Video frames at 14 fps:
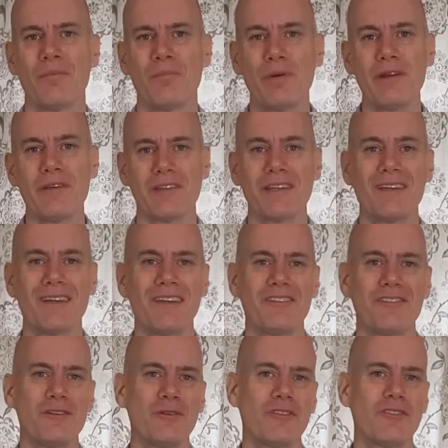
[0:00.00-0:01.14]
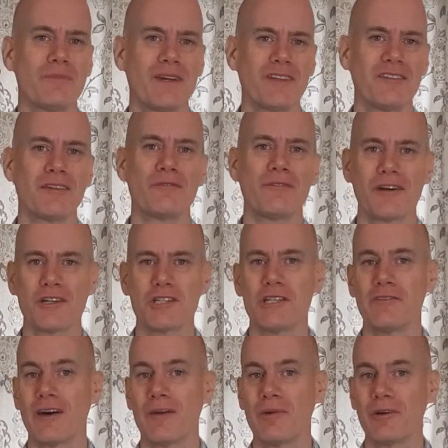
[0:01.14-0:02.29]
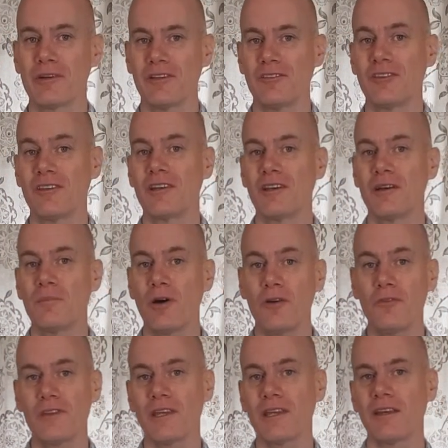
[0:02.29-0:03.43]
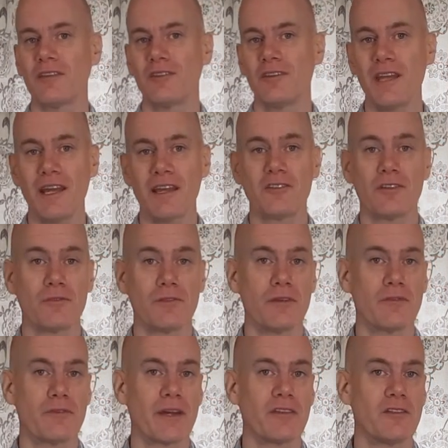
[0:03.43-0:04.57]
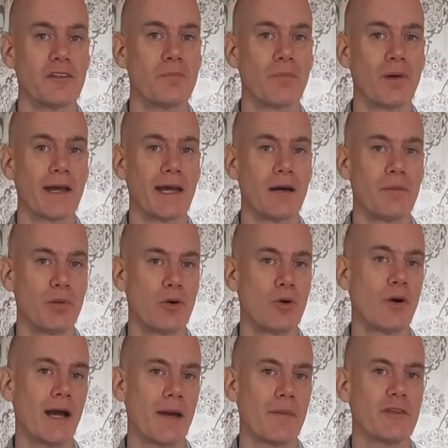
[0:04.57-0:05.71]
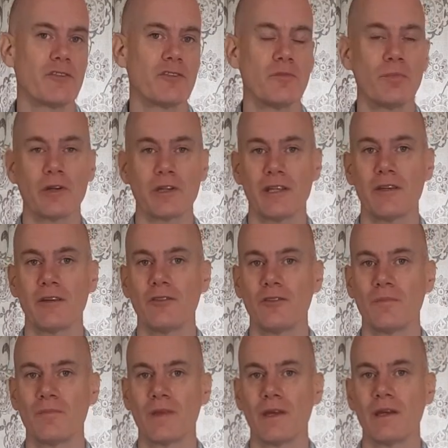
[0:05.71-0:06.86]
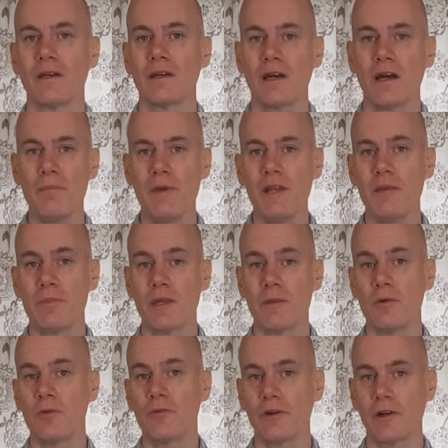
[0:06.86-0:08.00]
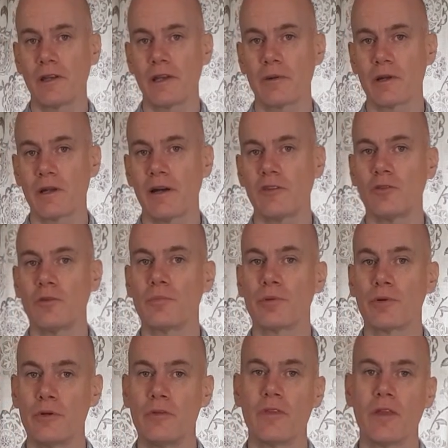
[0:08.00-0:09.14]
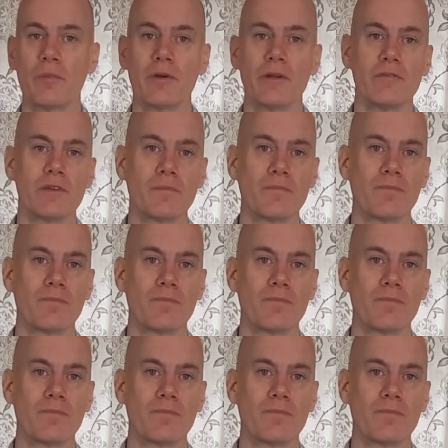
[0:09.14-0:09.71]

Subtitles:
Breathing is an automatic function of our bodies, but often gets negatively affected by our poor habits of body use. And many people feel that they would like to improve their breathing.